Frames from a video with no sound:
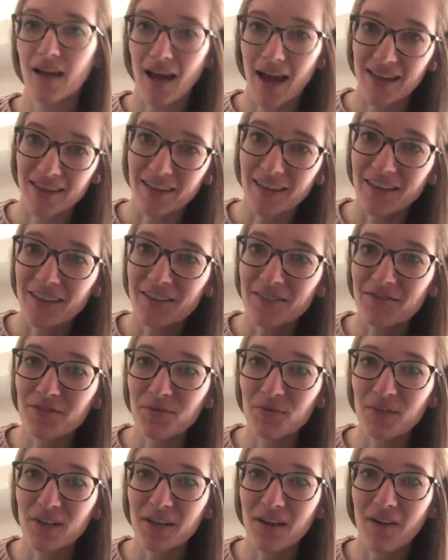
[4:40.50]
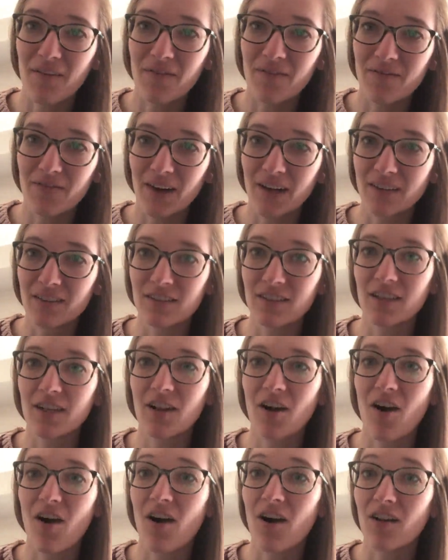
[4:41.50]
At the end of the week,
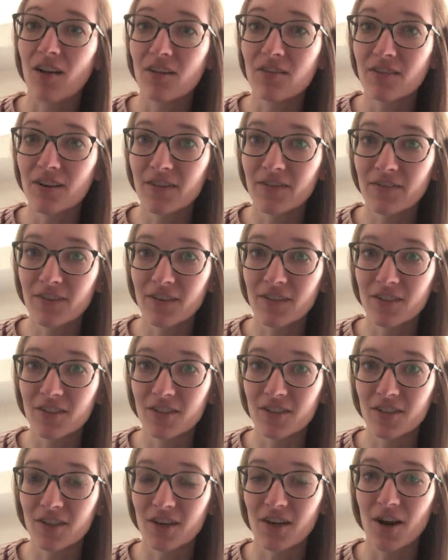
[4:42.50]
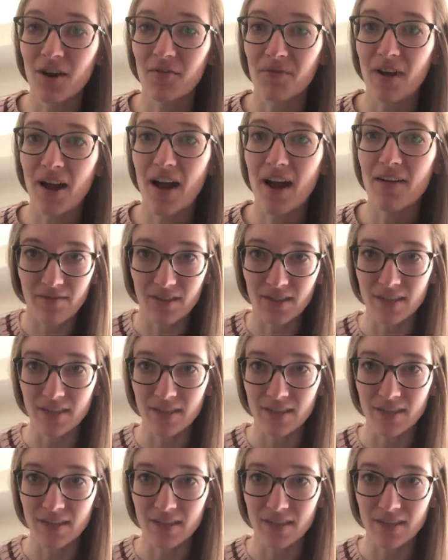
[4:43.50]
finally, all of our furniture arrived.